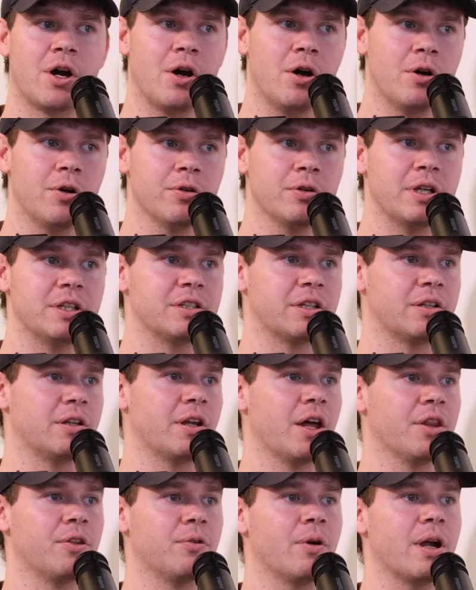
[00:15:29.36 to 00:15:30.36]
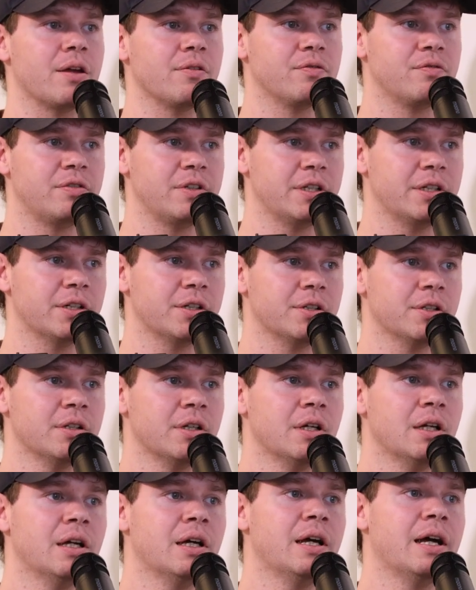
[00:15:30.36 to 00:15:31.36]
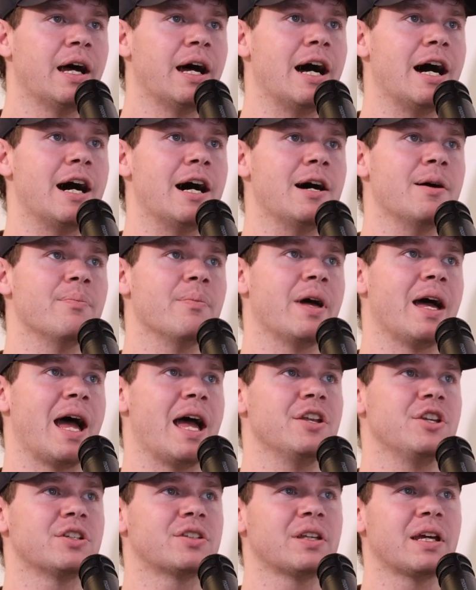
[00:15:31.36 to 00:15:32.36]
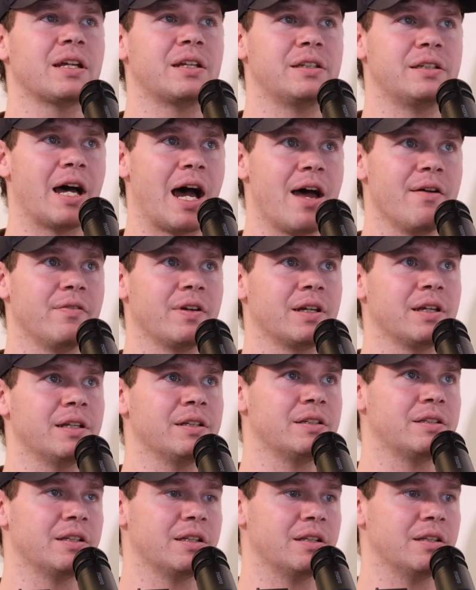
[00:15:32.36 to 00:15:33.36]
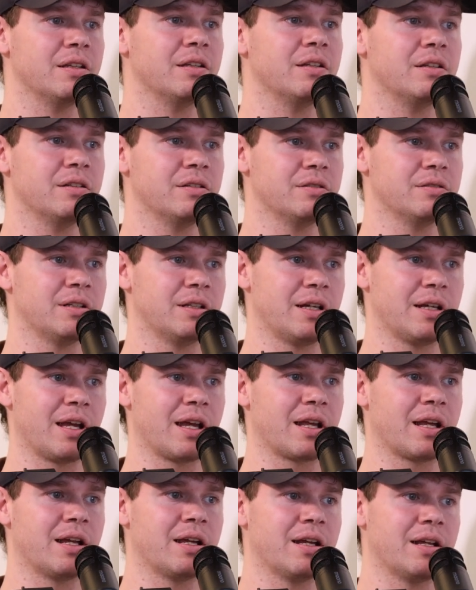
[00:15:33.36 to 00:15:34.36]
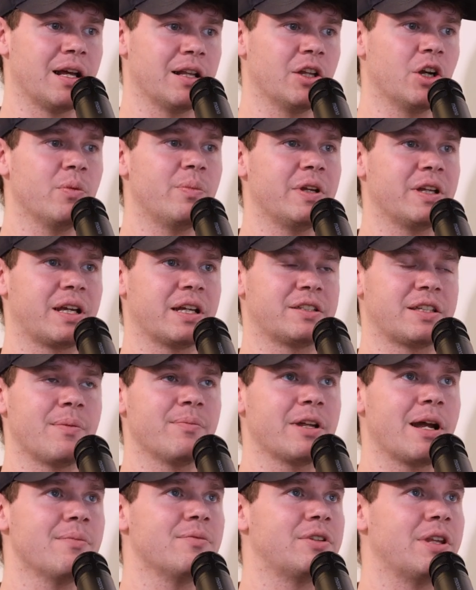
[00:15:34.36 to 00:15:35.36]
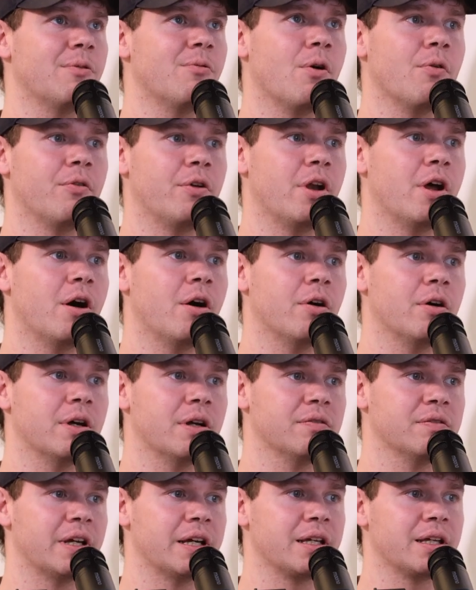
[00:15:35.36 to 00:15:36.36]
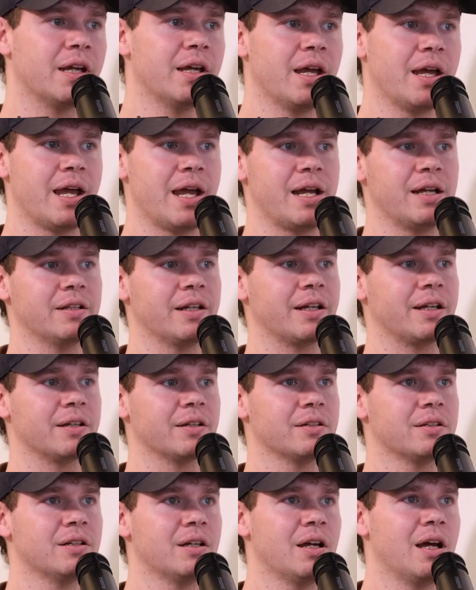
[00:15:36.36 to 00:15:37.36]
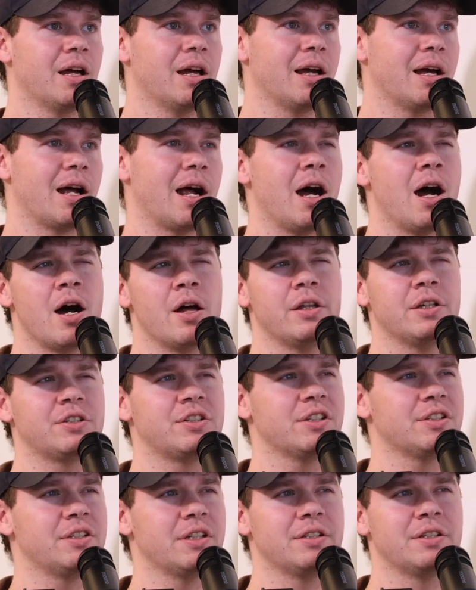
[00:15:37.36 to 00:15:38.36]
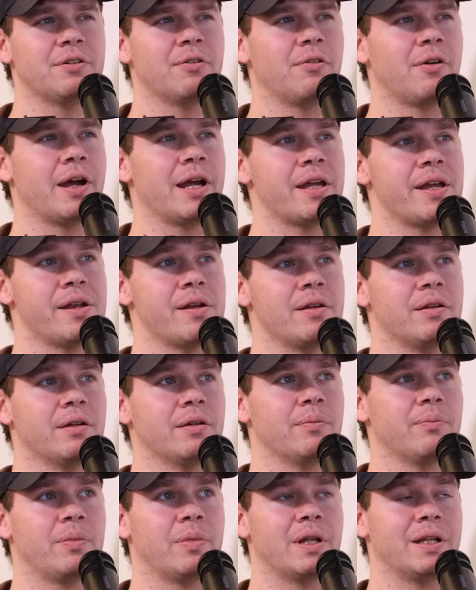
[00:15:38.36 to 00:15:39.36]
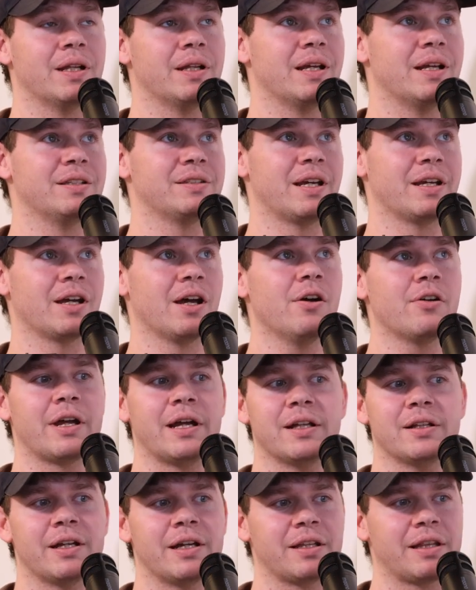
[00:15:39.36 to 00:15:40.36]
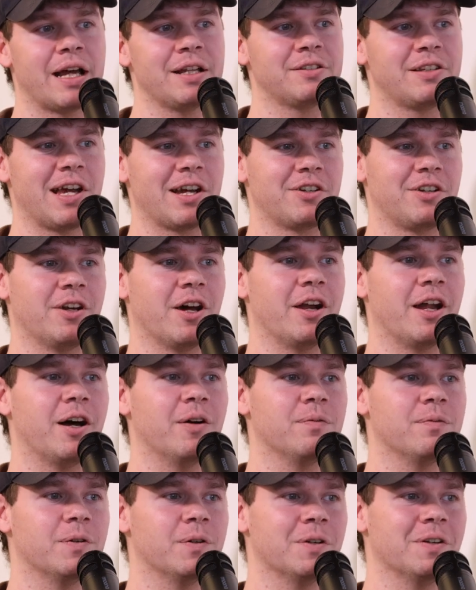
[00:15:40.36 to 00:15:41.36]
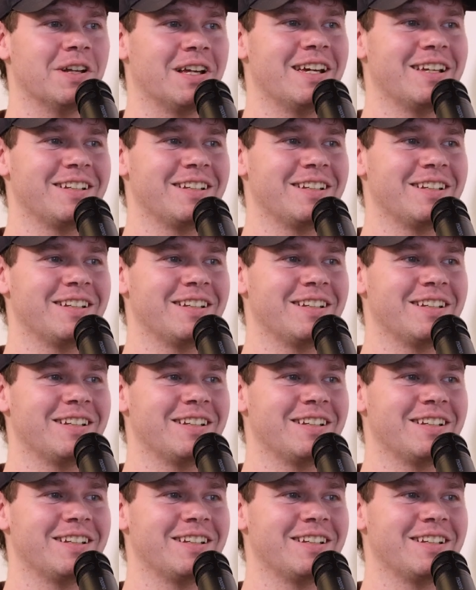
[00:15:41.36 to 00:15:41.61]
tone? Is it not the right feel? And just like diving into a little bit, because sometimes they won't know of like, hey, like, oh, this just isn't right. But it's like, okay, like that's actually not helpful.